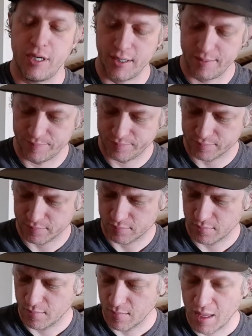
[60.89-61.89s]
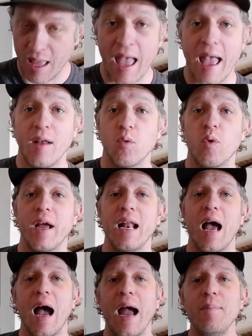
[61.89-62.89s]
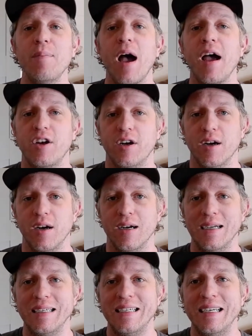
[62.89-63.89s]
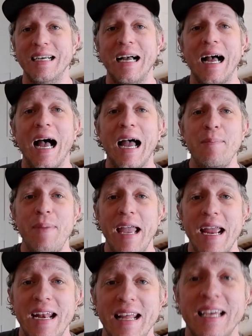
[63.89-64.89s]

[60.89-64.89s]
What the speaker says: year. And when I bought her, I paid